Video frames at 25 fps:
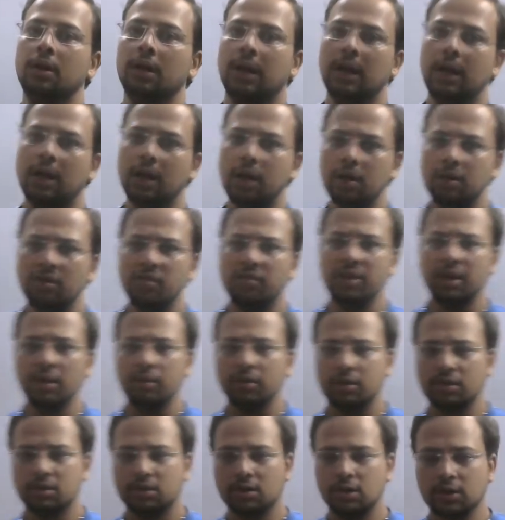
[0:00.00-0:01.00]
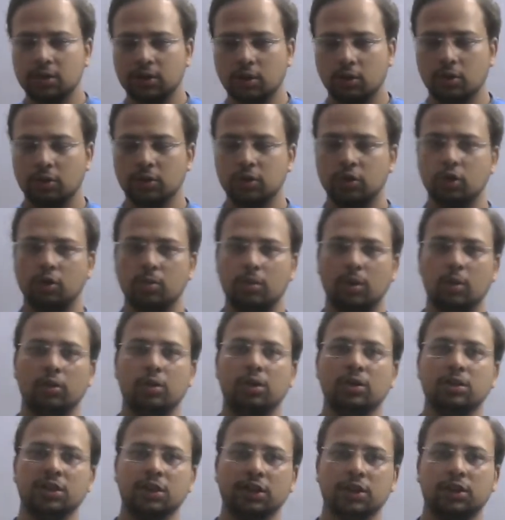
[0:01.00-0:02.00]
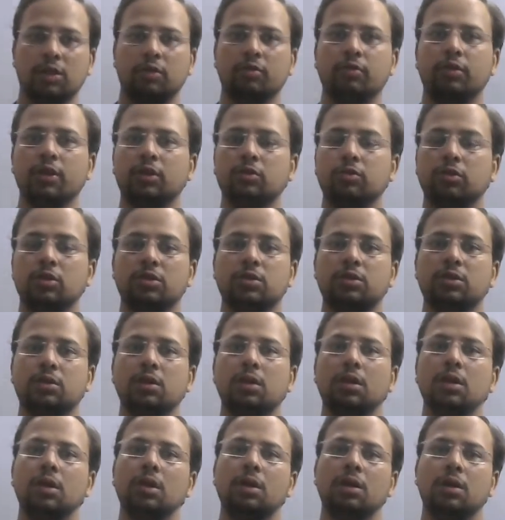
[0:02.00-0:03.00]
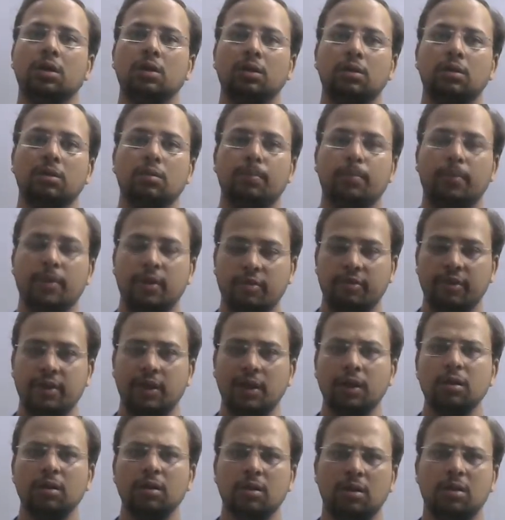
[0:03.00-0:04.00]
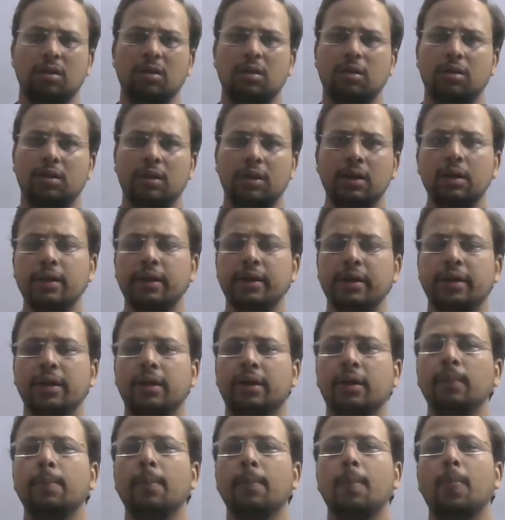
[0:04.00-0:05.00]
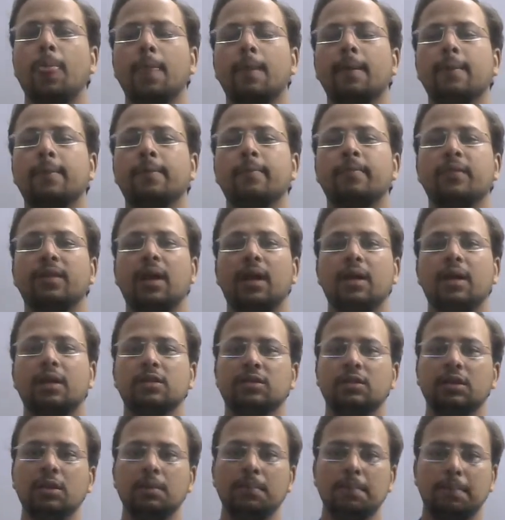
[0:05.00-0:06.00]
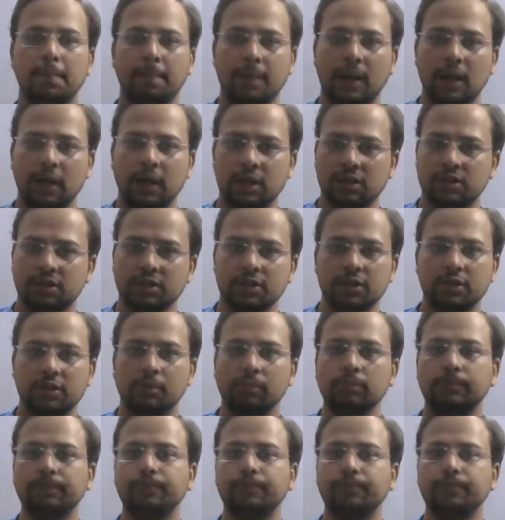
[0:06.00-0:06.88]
and we have discussed also about a system which was prevailing in India, that is the barter system.